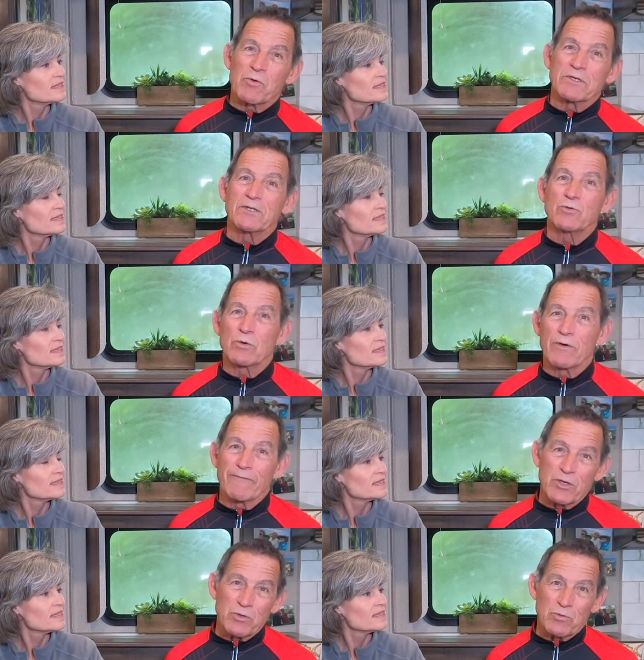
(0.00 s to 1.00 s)
Speaker 1: going to do a
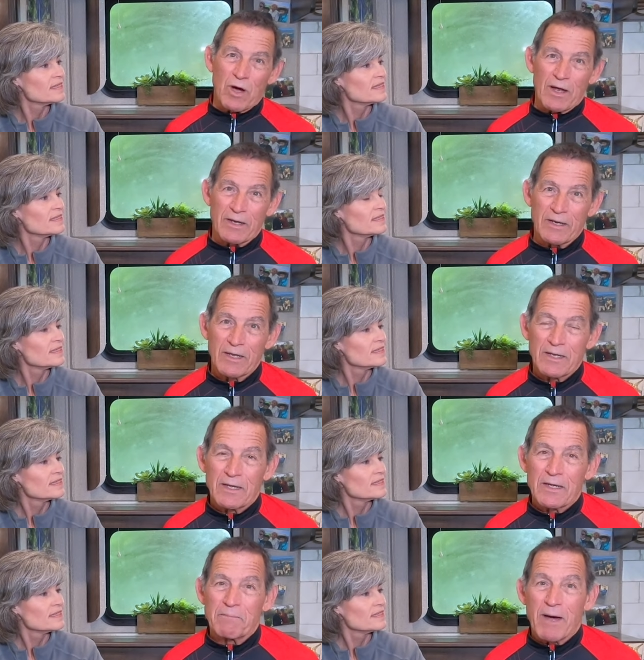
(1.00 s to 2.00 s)
review on
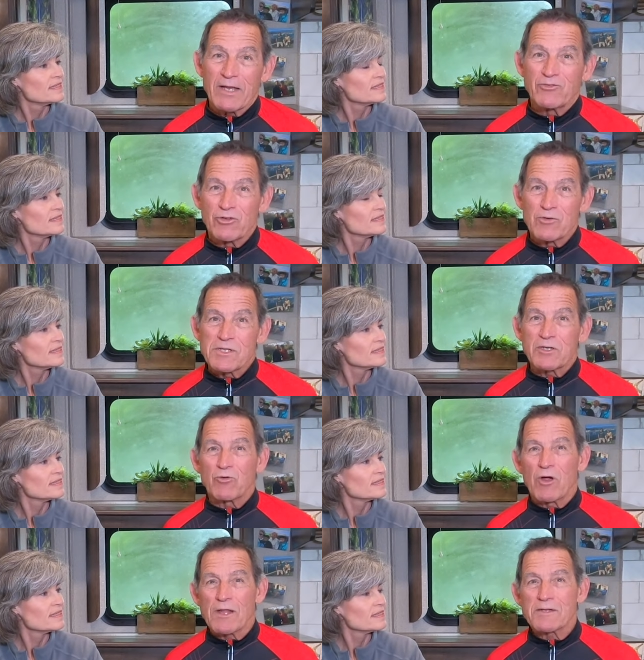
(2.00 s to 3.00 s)
my
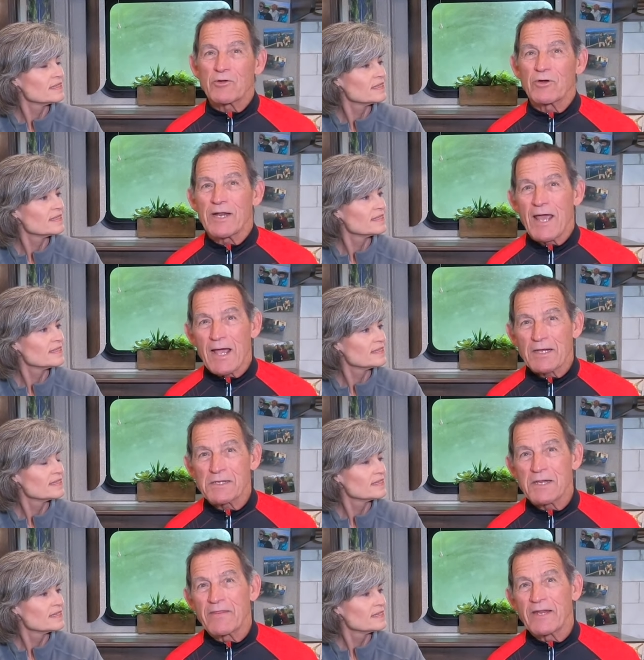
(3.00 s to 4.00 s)
Juiced CrossCurrent
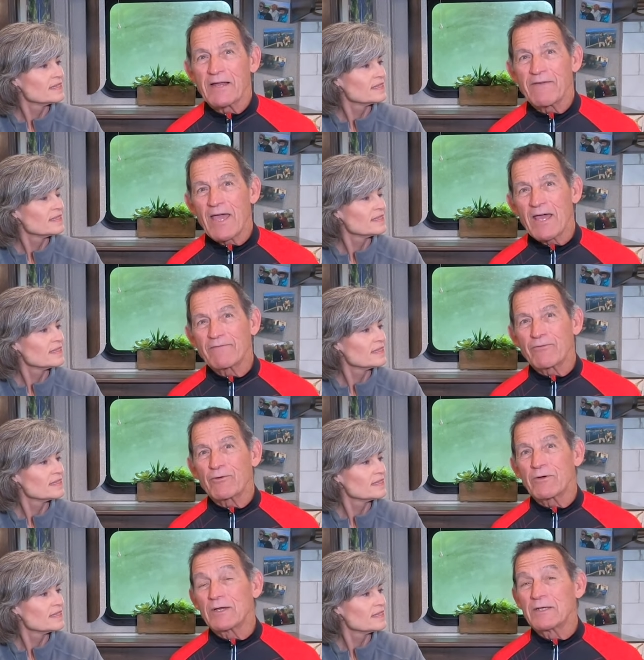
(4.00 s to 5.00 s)
X that I've had
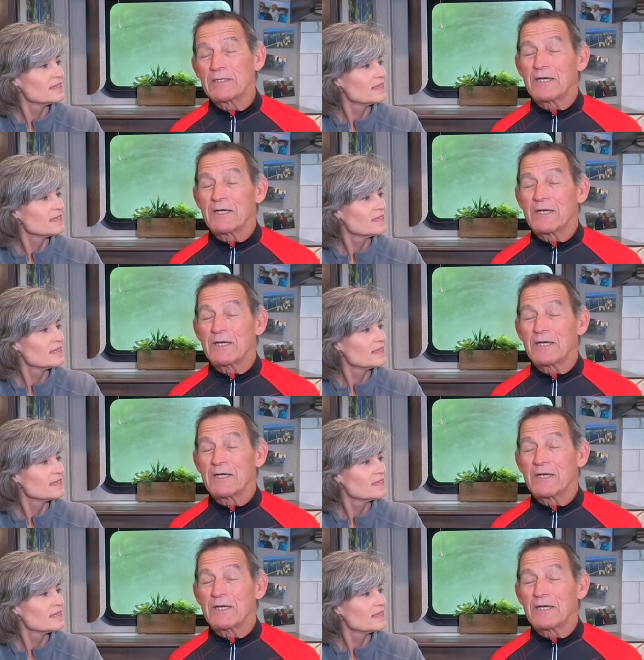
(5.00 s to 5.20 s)
for